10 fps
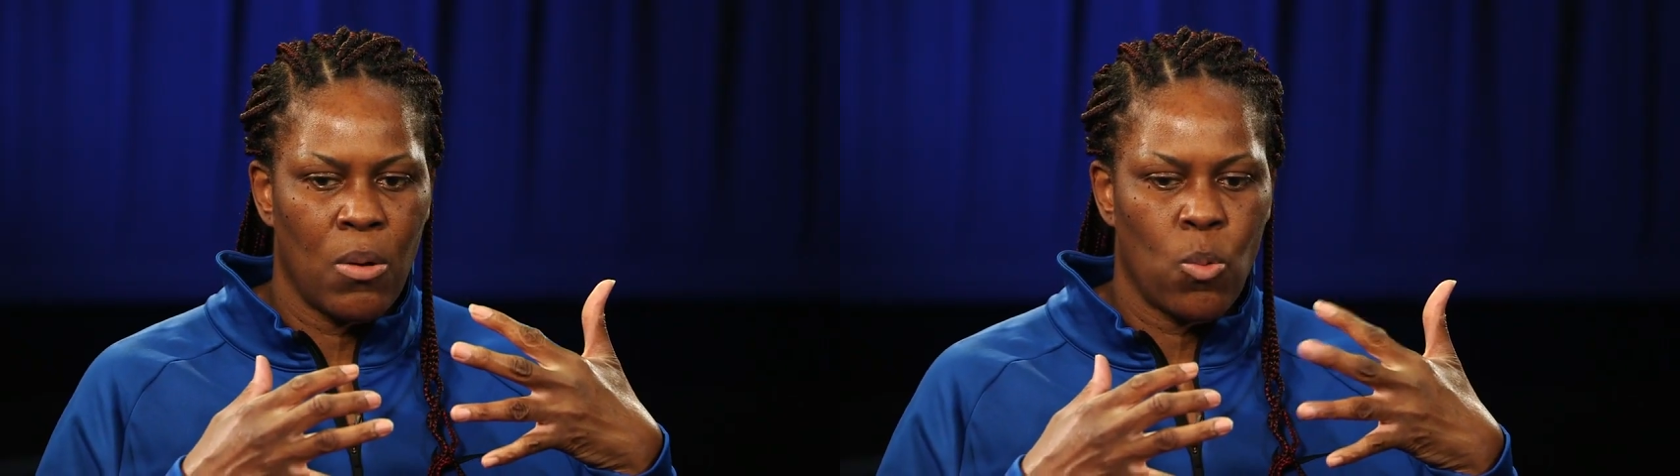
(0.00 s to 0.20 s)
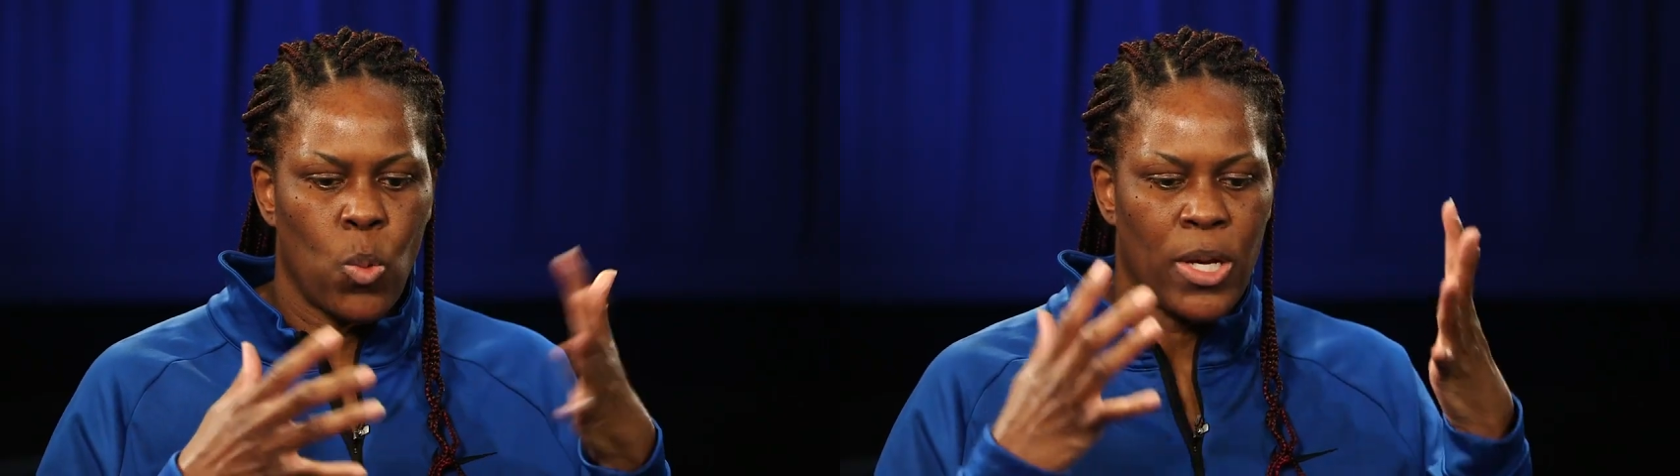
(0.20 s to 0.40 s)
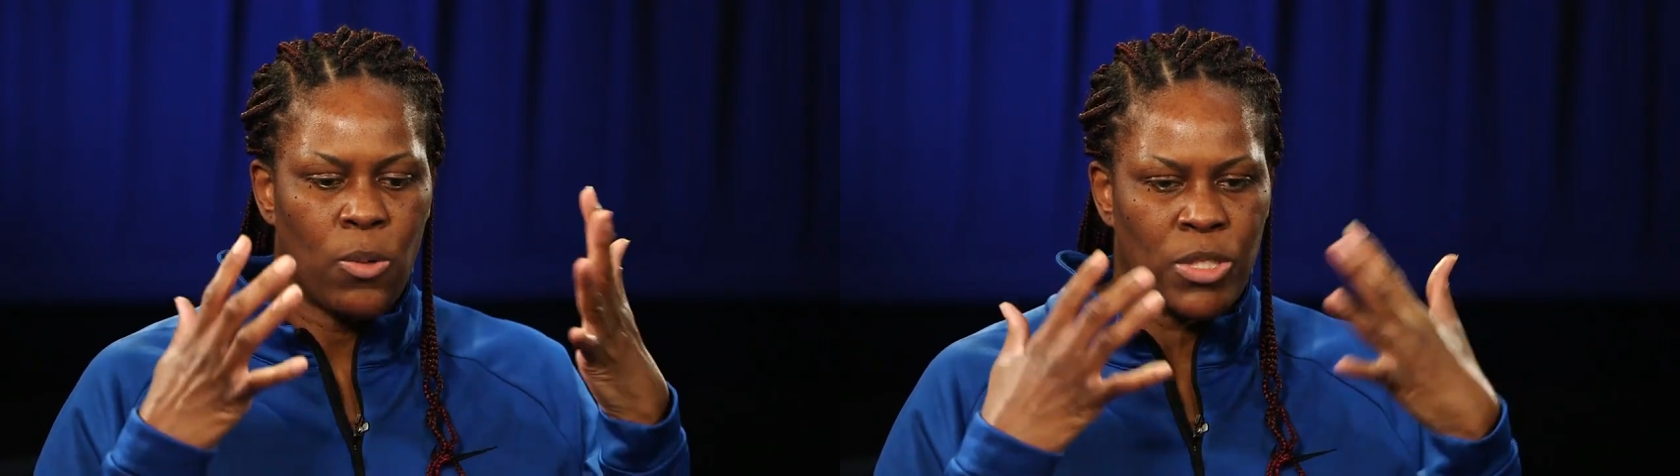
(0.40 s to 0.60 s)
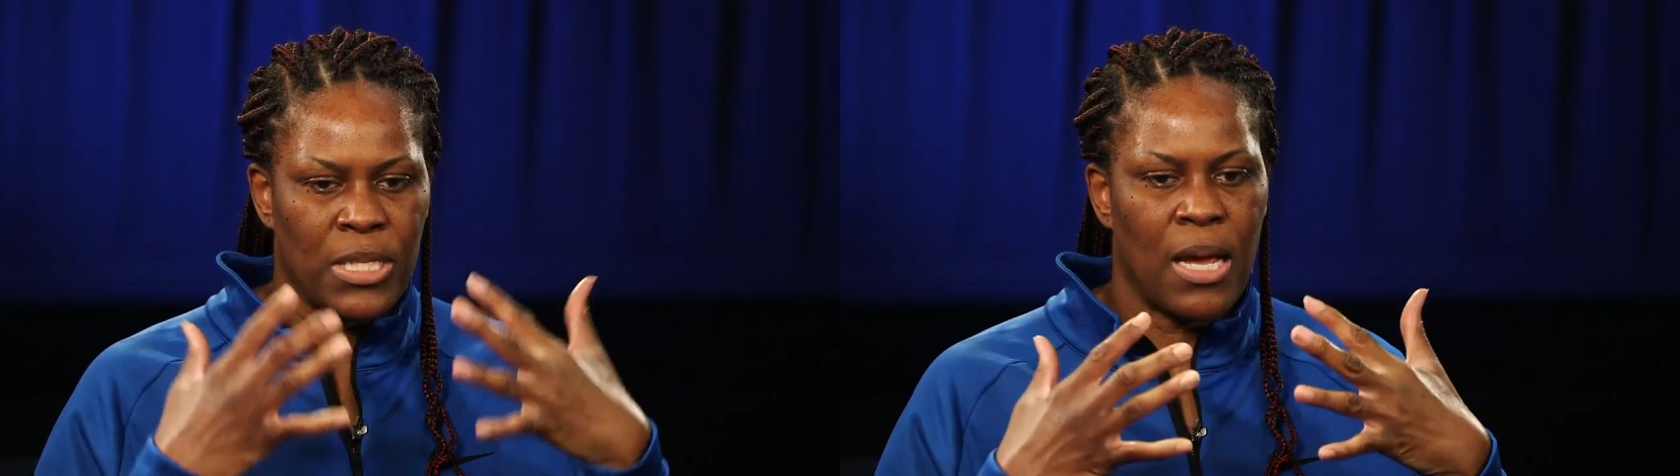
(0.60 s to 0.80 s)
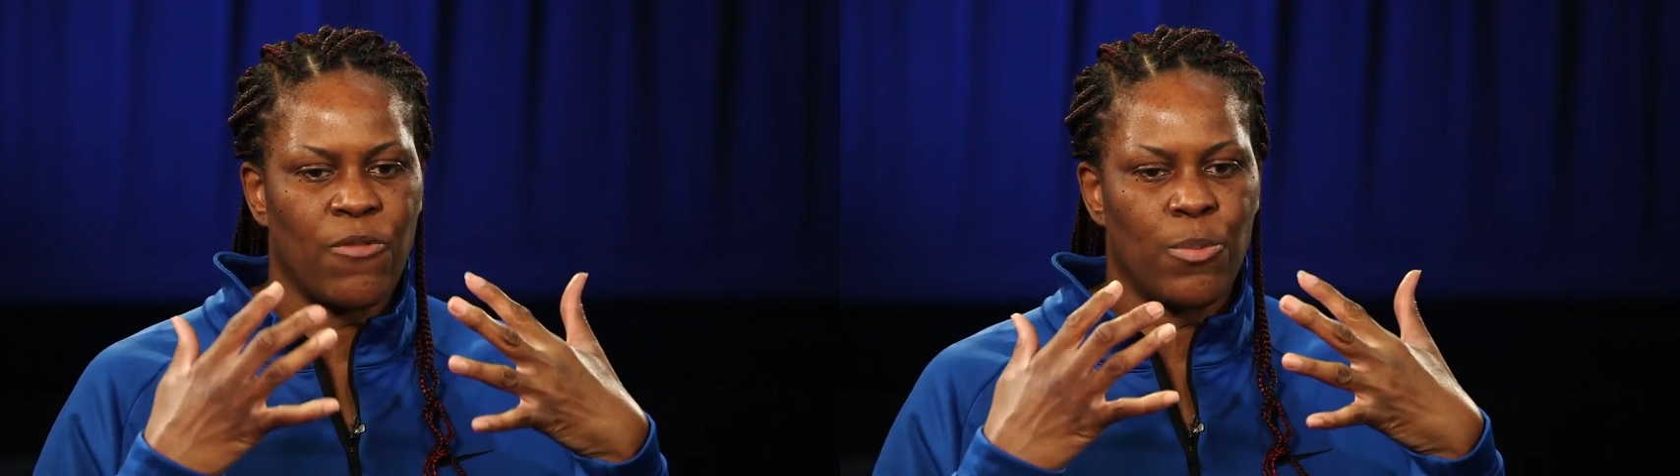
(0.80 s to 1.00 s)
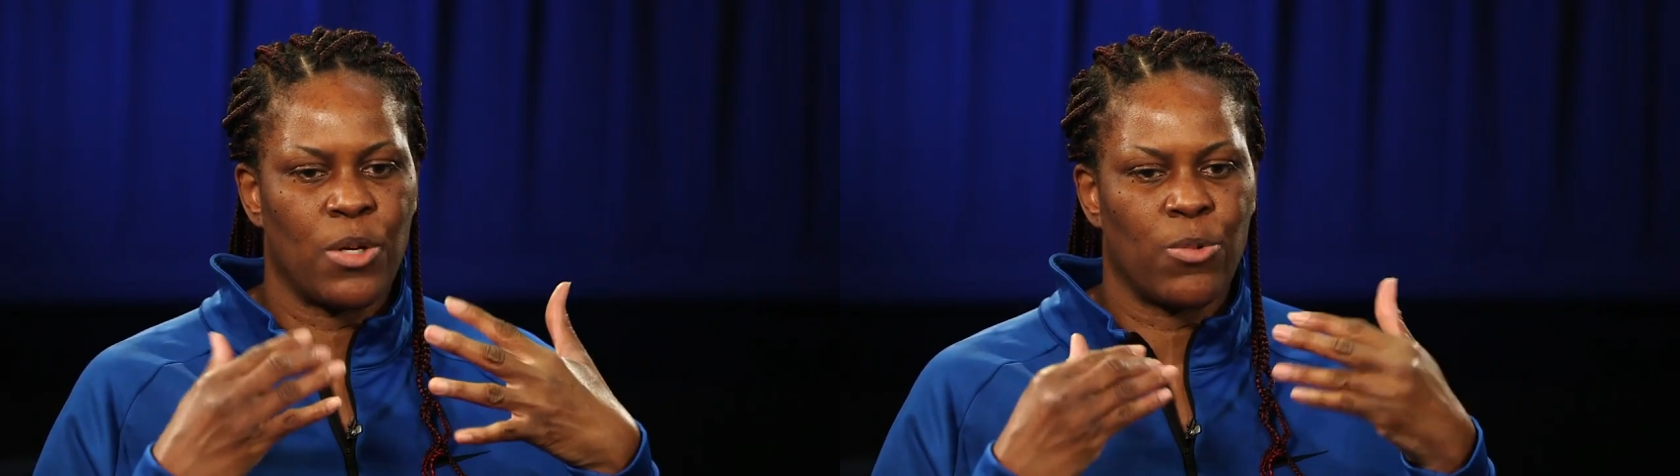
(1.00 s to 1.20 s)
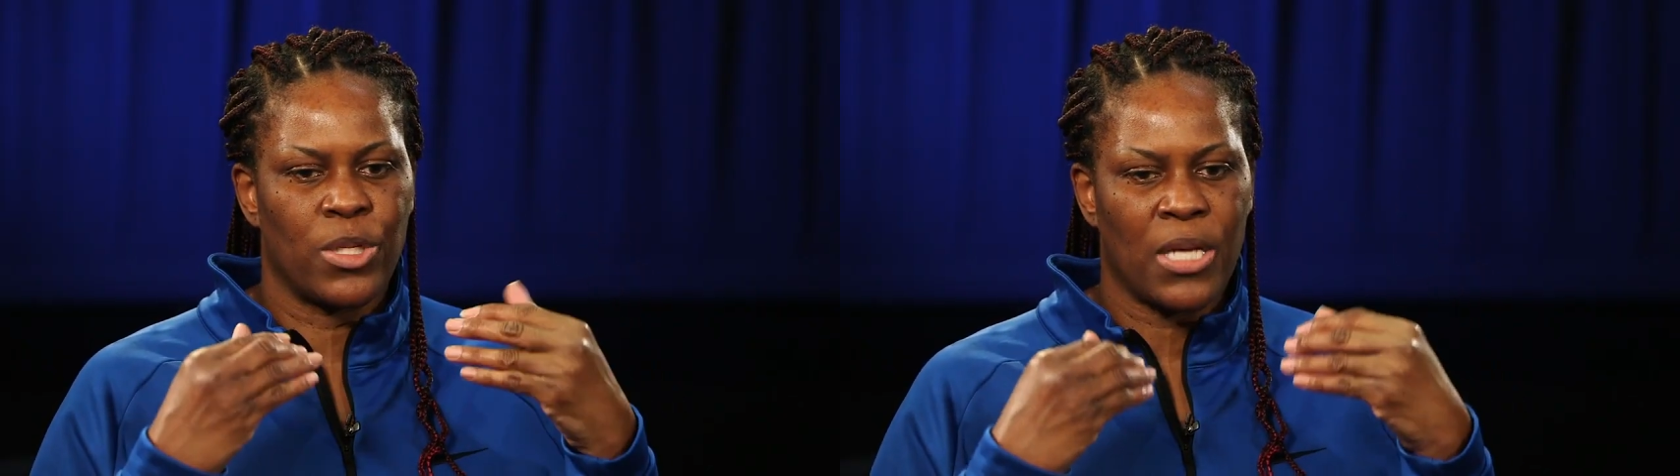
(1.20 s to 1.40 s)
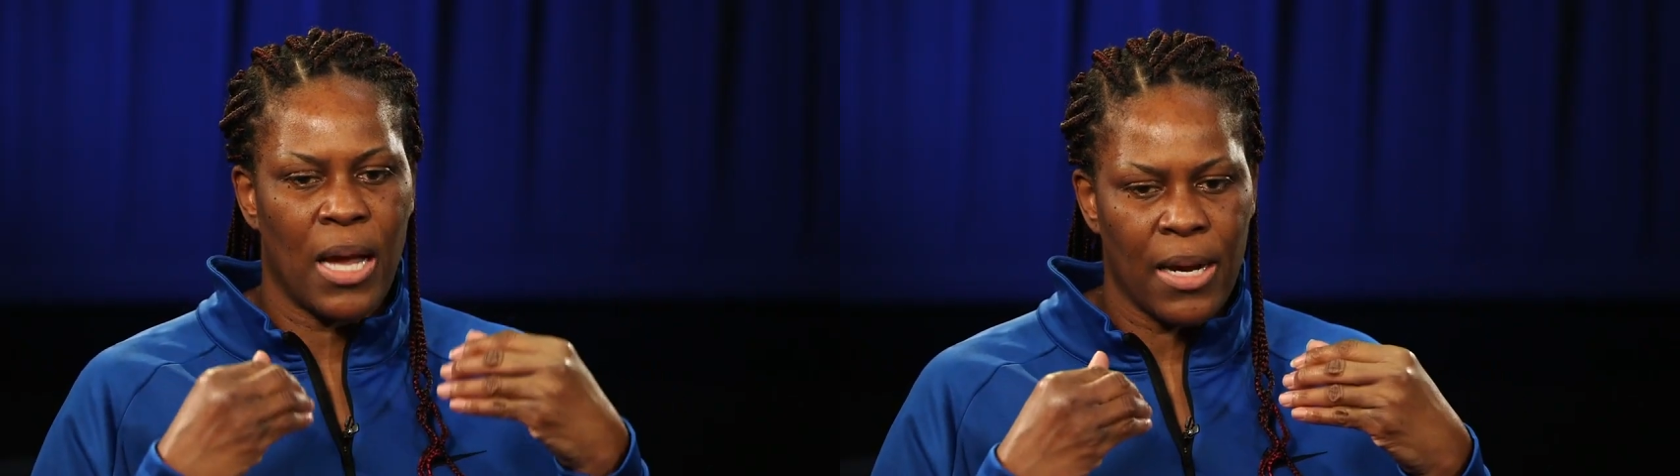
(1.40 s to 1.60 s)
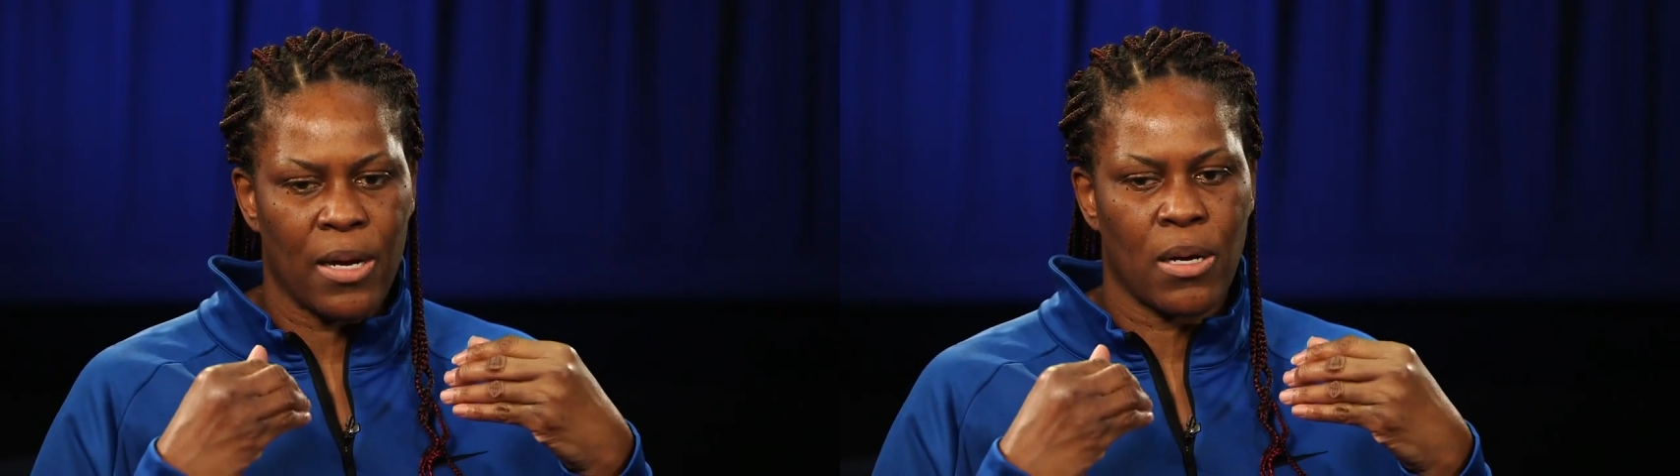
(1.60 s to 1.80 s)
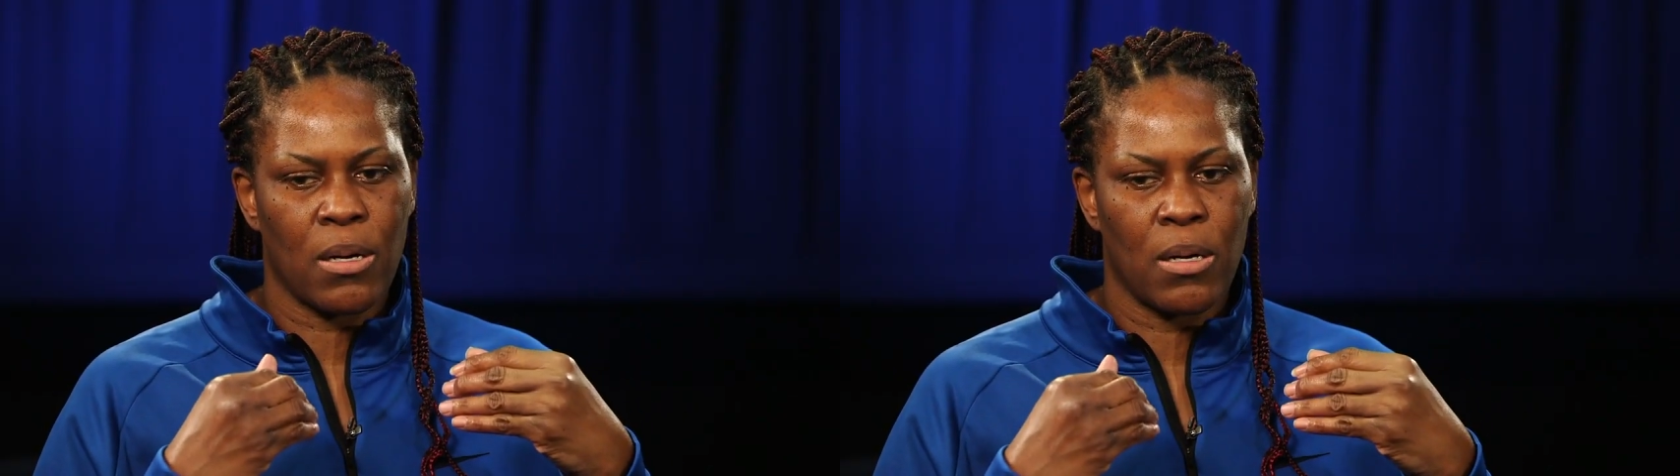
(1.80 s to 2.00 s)
when it was time for me to
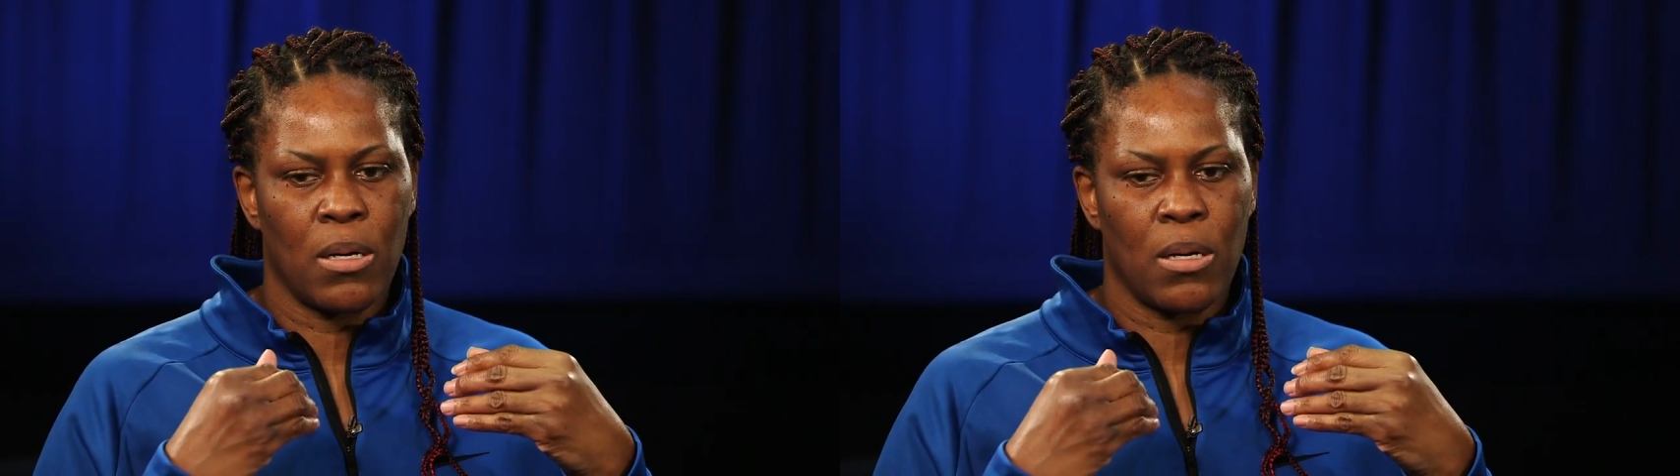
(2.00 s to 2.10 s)
retire,